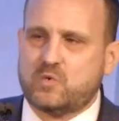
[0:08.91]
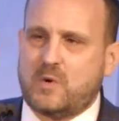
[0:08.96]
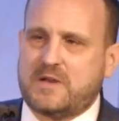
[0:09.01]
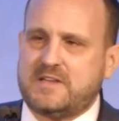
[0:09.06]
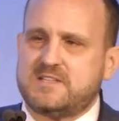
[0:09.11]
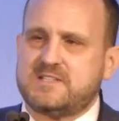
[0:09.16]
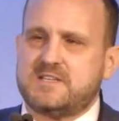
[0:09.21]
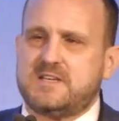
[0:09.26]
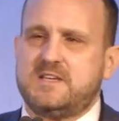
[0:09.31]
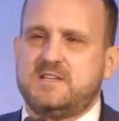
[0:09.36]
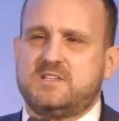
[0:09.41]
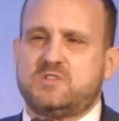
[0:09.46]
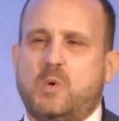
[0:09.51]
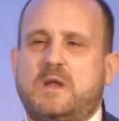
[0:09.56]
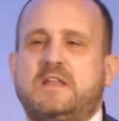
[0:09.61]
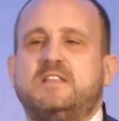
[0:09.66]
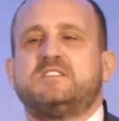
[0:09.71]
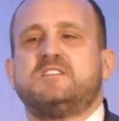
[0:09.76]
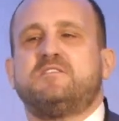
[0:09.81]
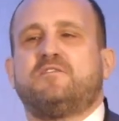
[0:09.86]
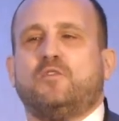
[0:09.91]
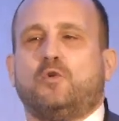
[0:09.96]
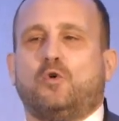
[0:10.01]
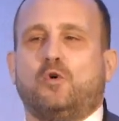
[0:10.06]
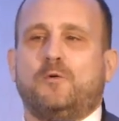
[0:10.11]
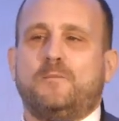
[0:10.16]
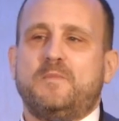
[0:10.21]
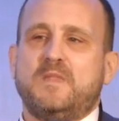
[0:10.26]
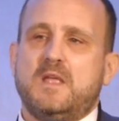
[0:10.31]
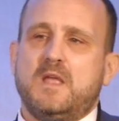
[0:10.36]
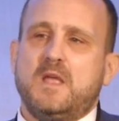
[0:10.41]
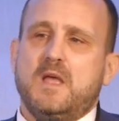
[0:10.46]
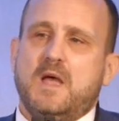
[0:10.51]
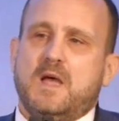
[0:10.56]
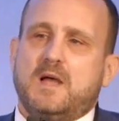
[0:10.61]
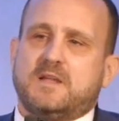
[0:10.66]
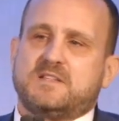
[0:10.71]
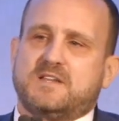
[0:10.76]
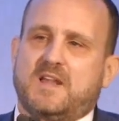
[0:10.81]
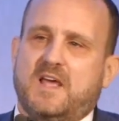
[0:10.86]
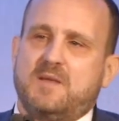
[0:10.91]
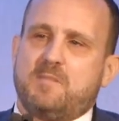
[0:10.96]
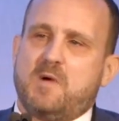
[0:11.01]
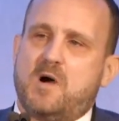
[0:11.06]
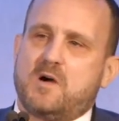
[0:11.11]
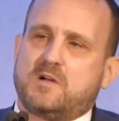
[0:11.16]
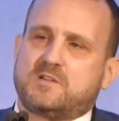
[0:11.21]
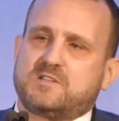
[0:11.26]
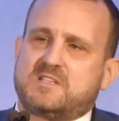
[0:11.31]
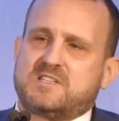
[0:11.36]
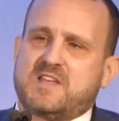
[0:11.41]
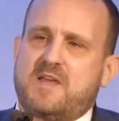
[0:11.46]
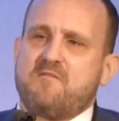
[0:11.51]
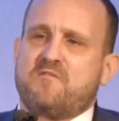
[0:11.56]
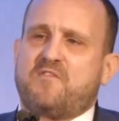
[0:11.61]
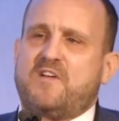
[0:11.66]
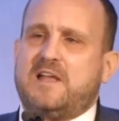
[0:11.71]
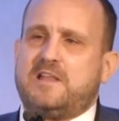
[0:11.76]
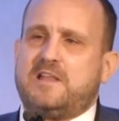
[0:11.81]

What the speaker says: 2024. Today marks the 10th